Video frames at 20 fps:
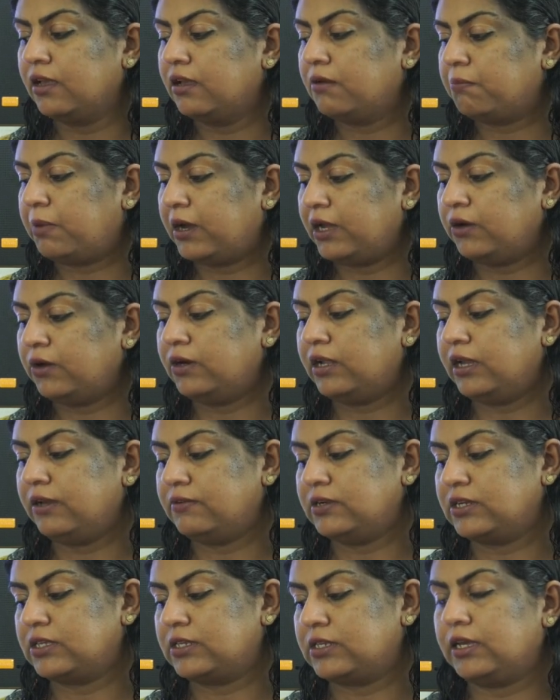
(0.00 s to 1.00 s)

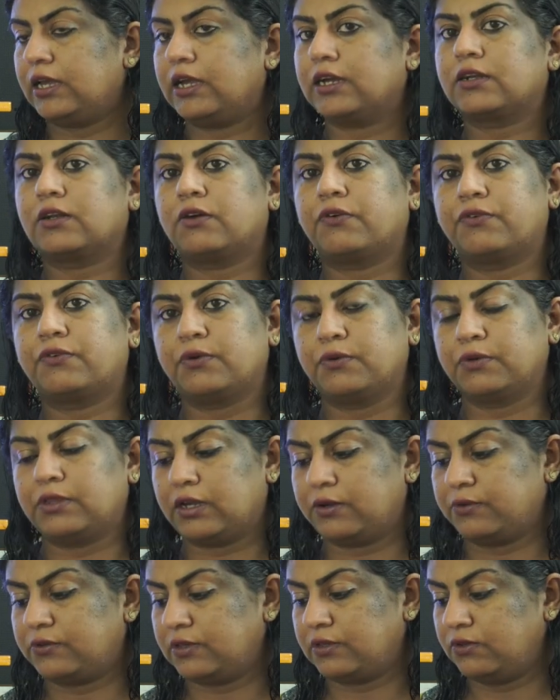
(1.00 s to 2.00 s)
Biodiversity Act of
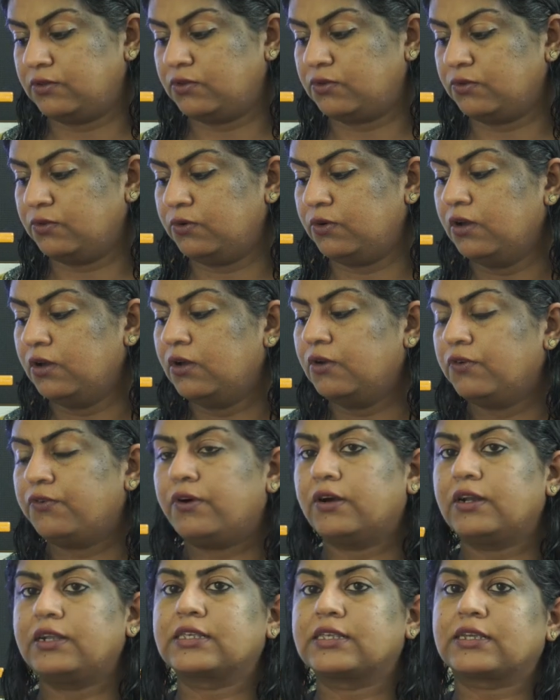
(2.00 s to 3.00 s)
2002,
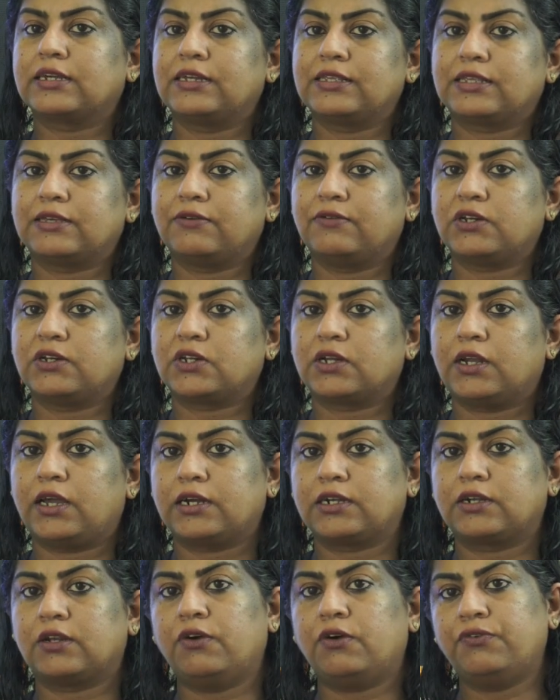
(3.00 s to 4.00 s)
Forest Conservation
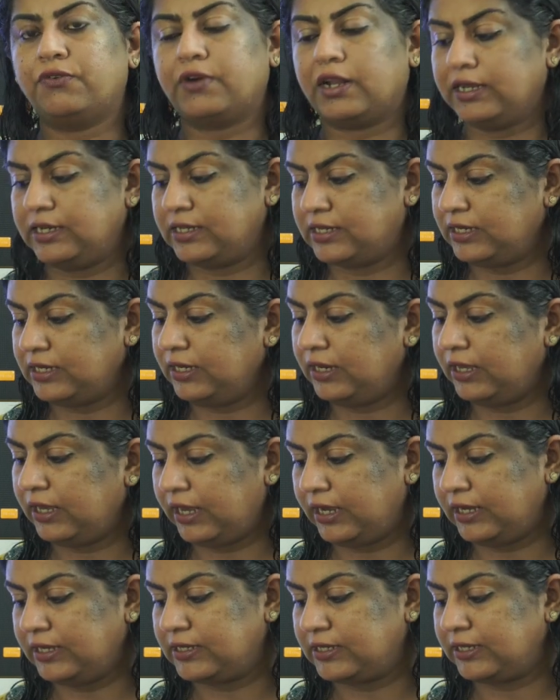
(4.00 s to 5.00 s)
Act of
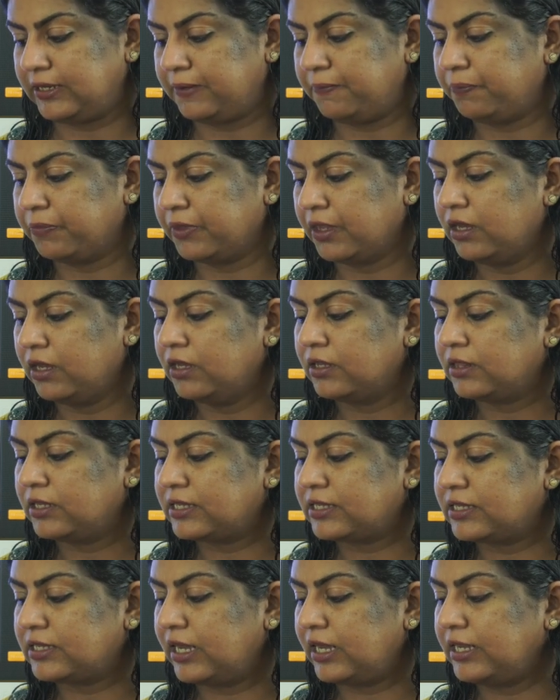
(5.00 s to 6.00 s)
1980. The
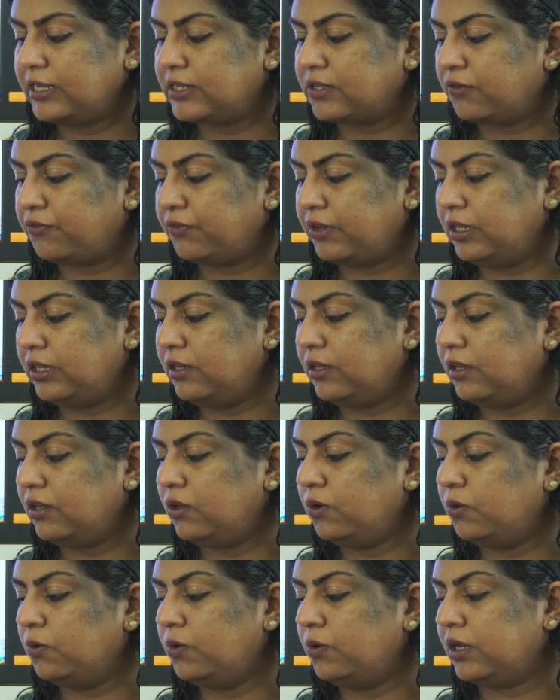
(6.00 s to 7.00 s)
states of Indian
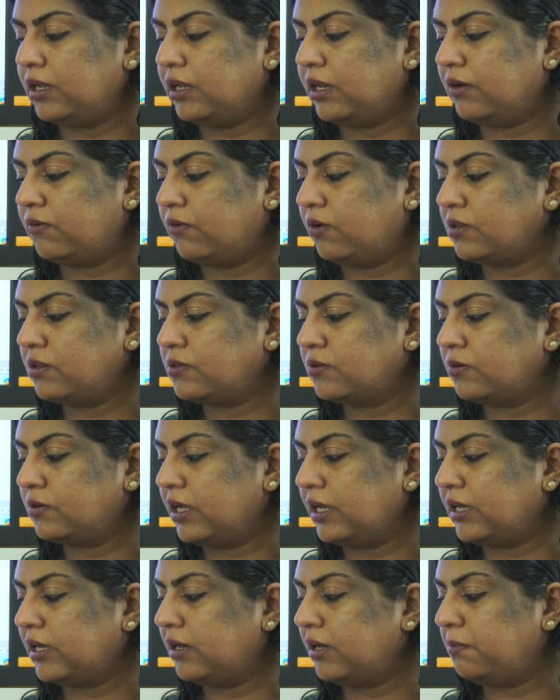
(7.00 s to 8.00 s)
Union have also
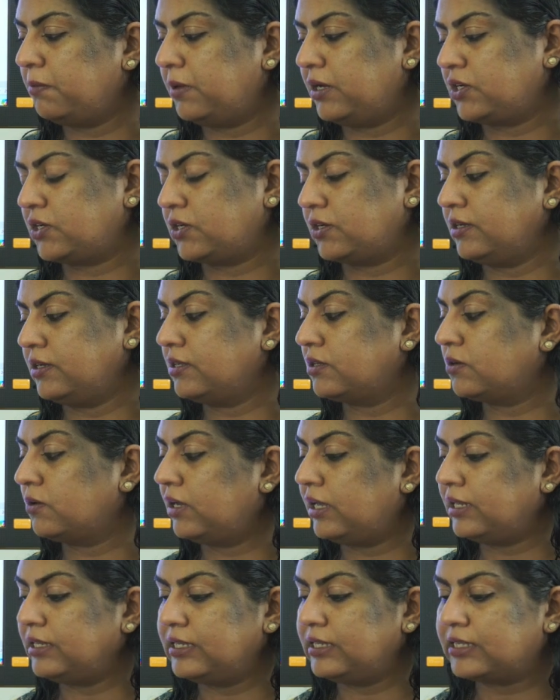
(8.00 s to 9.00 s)
taken measures to
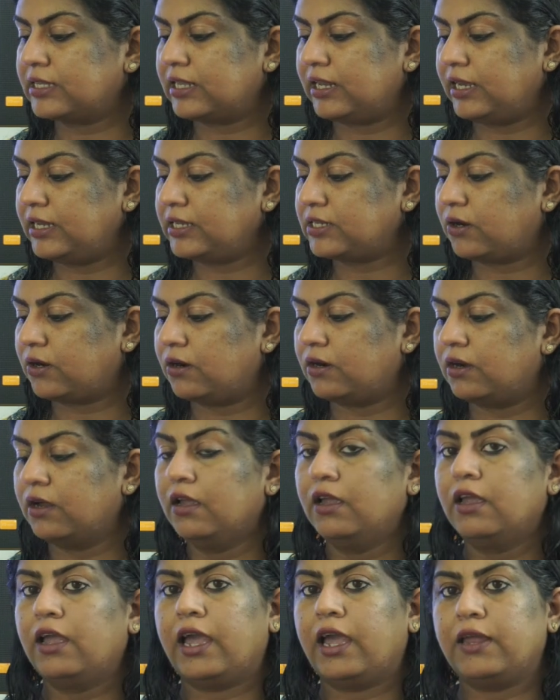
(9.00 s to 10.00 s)
legislate on
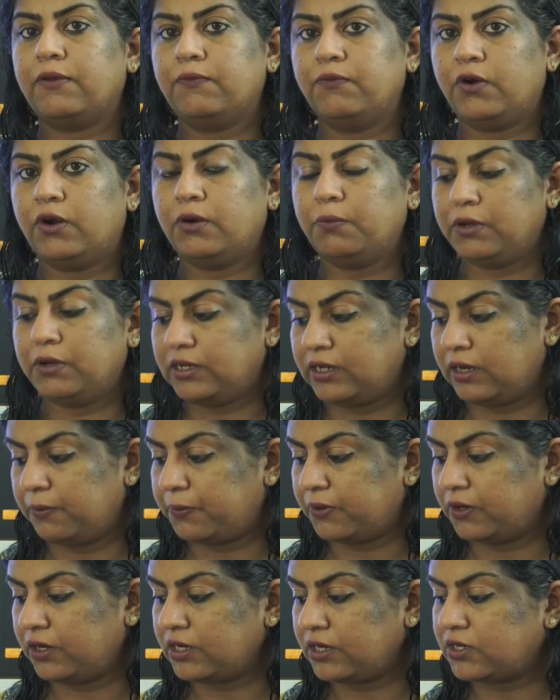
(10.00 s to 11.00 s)
environmental
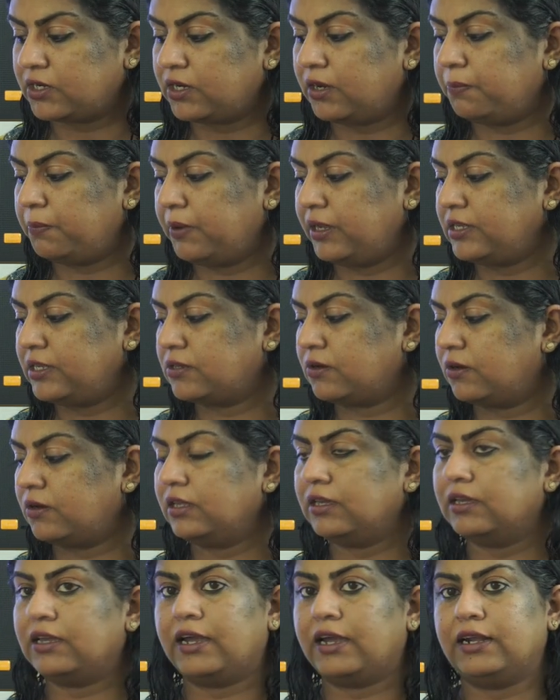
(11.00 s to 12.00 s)
protection based on
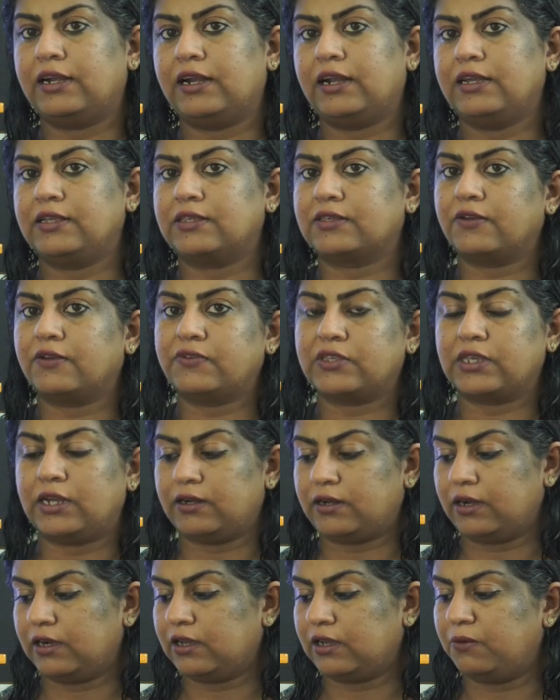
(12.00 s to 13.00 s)
the guidelines of
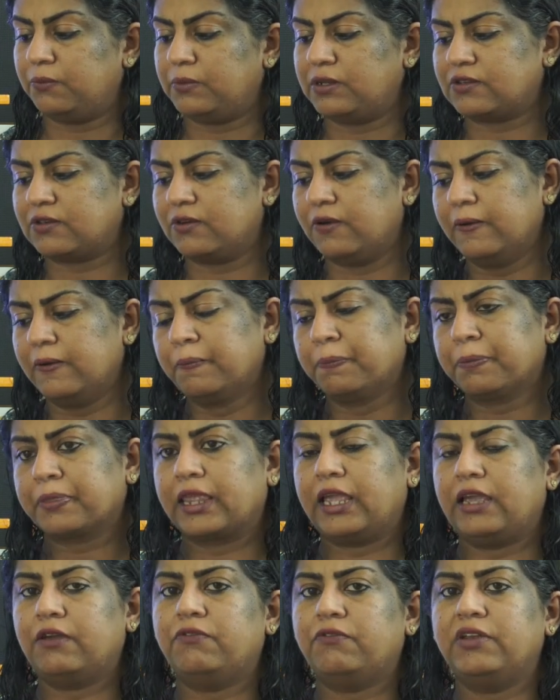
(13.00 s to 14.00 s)
central government. So
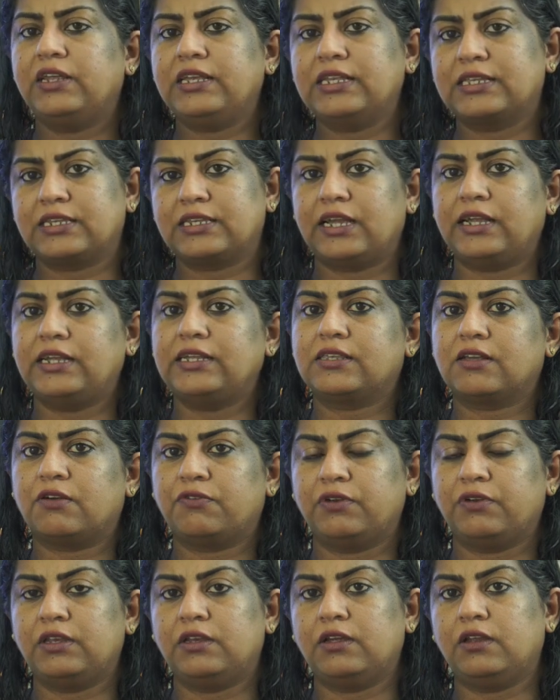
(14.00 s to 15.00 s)
every states
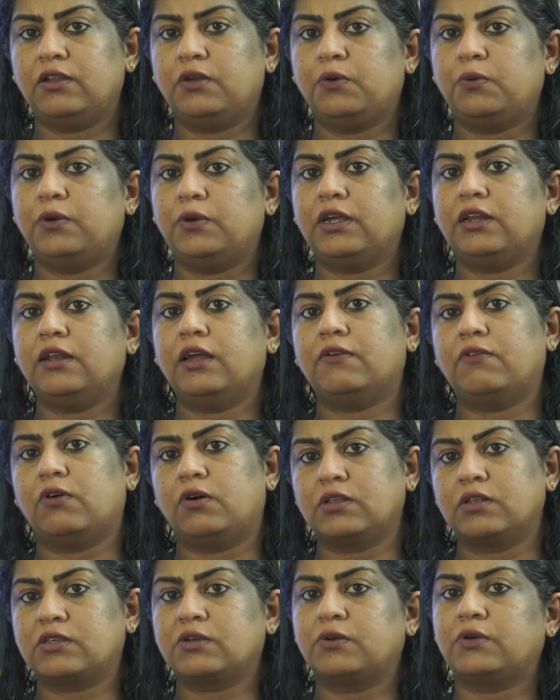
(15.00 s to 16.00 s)
of Indian Union have
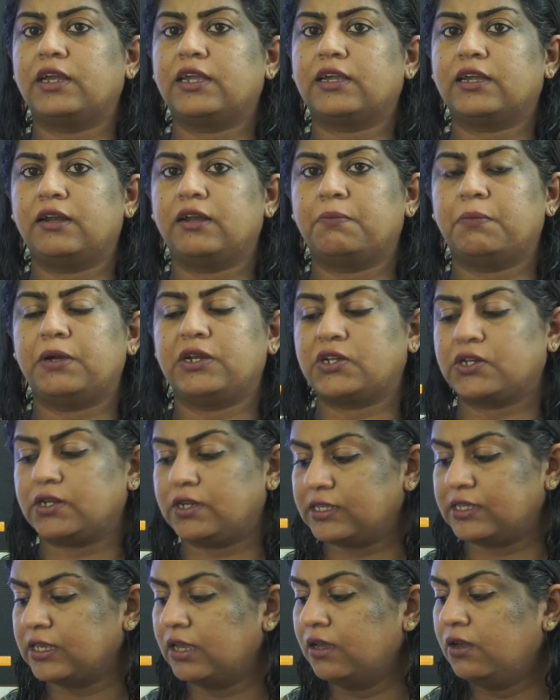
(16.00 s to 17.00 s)
also taken
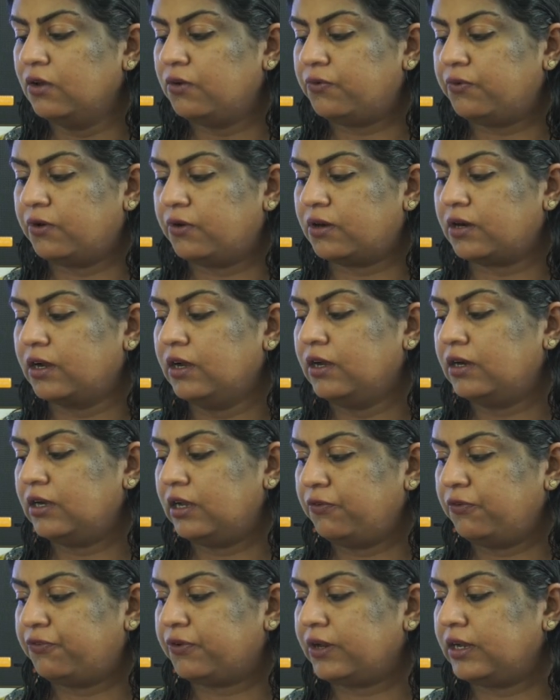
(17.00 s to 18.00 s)
measures for
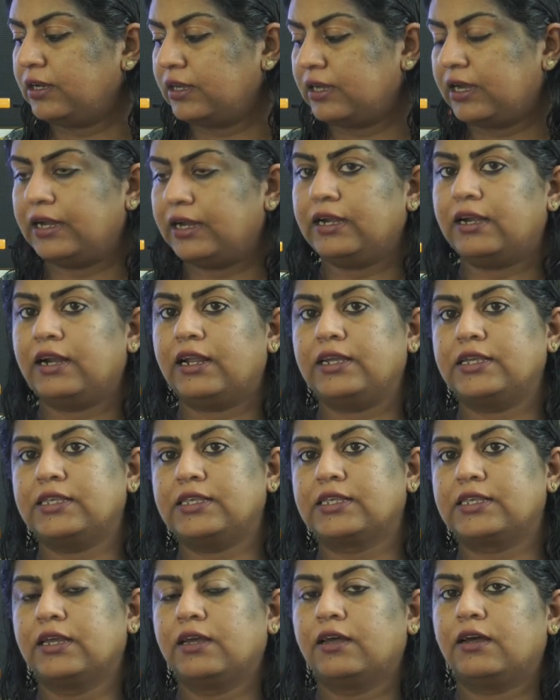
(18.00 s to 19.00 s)
different
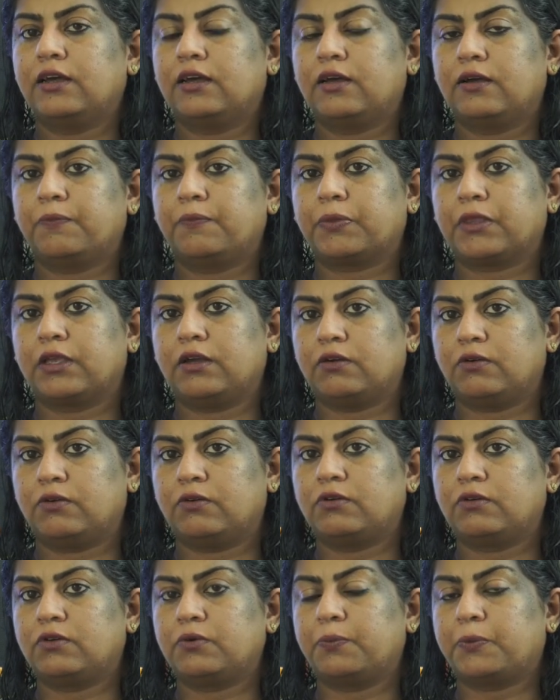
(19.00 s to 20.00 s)
guidelines
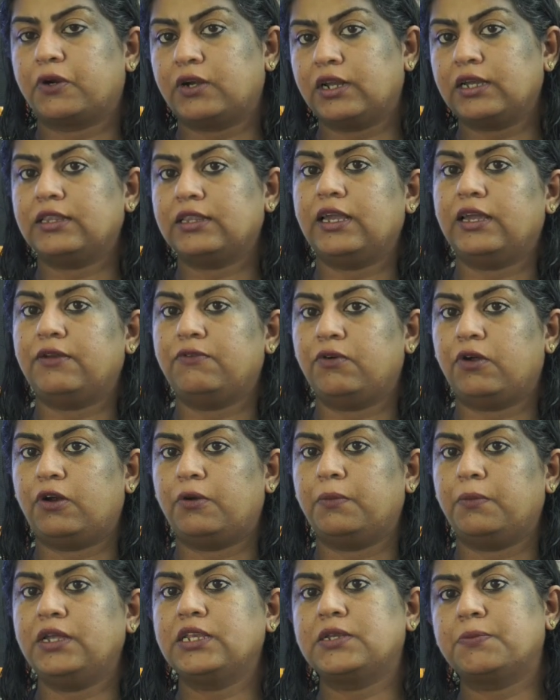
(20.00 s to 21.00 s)
to protect the
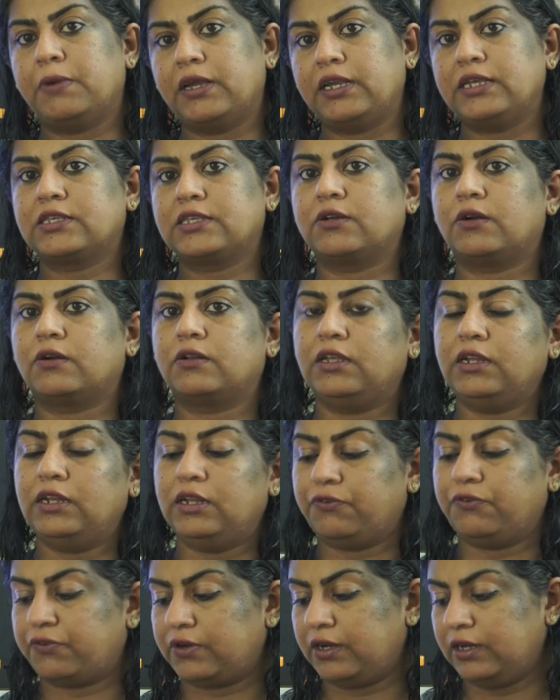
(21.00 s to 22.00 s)
environment based on the
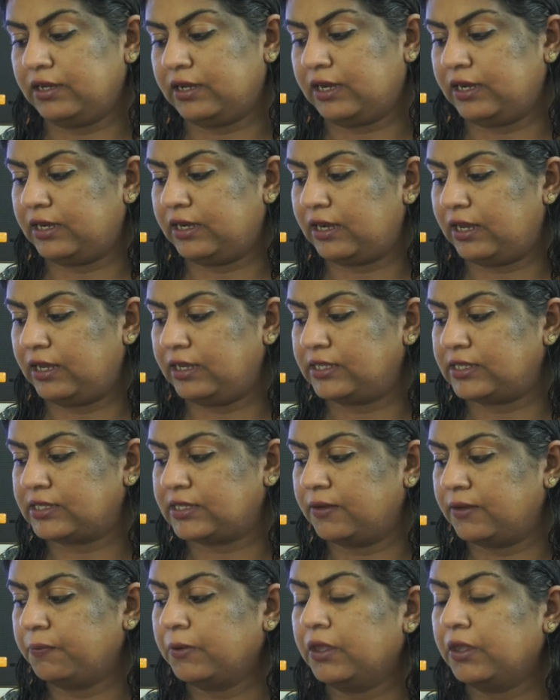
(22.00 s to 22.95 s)
different guidelines.